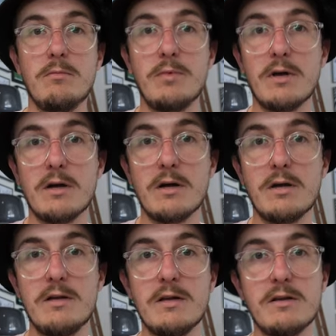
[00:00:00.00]

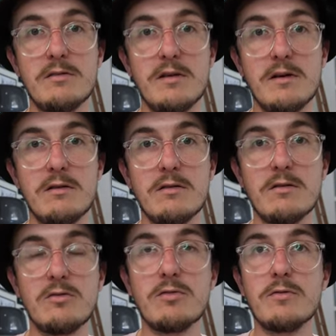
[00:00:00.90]
But yeah, let's get into
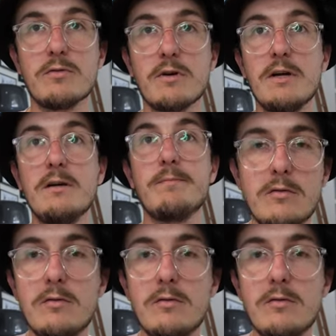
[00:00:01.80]
the story.